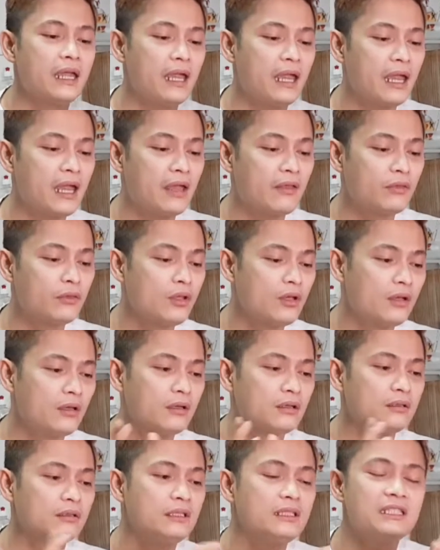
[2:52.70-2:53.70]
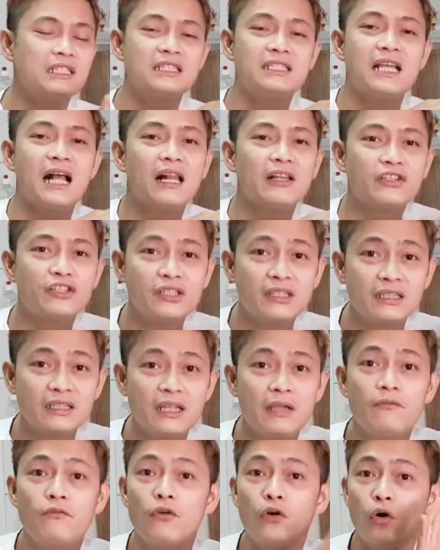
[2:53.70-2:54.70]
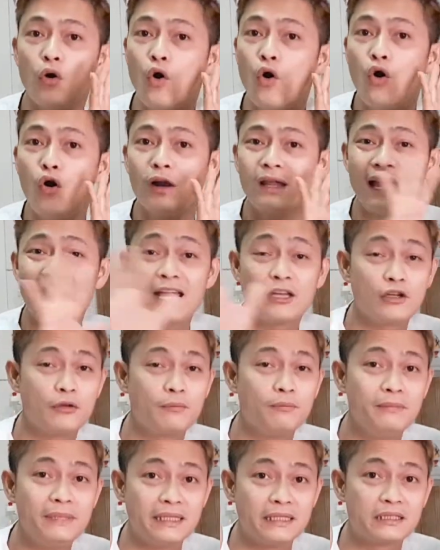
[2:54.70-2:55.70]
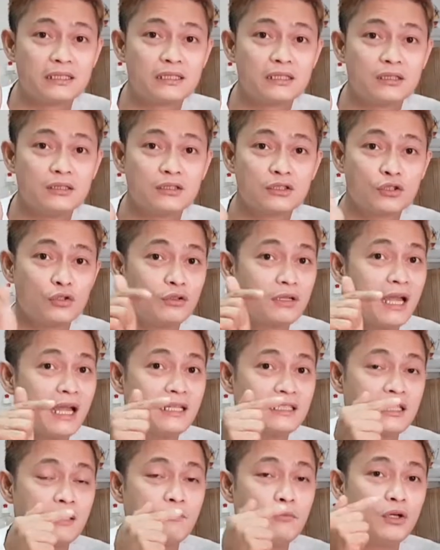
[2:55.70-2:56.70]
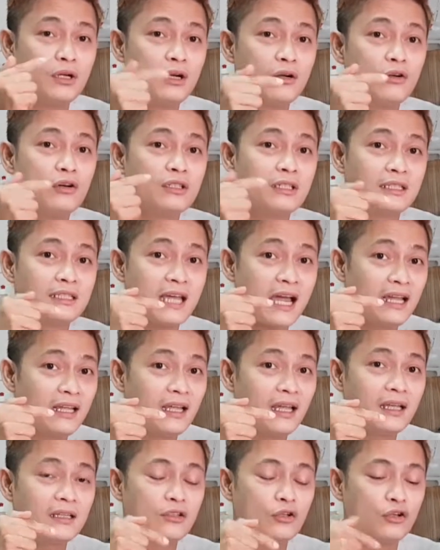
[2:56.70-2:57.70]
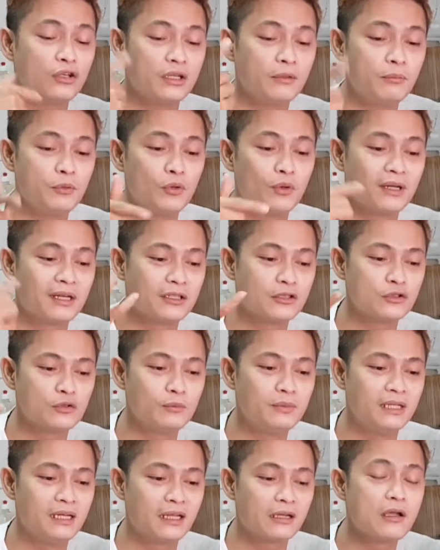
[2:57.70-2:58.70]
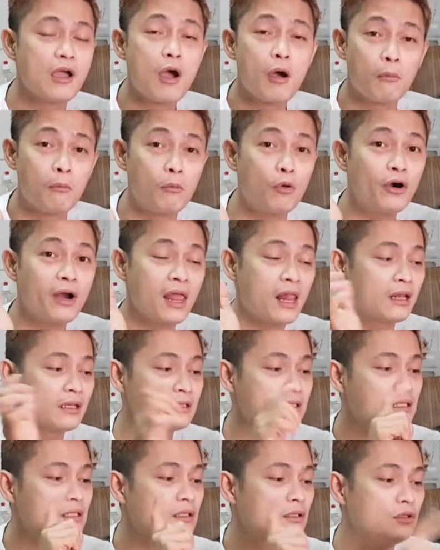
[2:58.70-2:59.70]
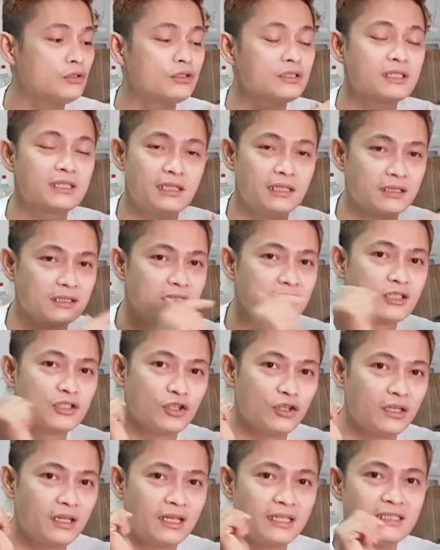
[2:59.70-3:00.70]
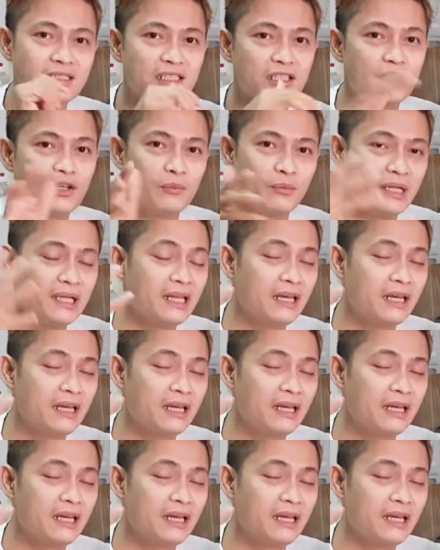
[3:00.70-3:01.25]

and this is the alternative for all kind of meat. So guys, if you are on a diet or if you want it to be like more healthy, use this soya instead of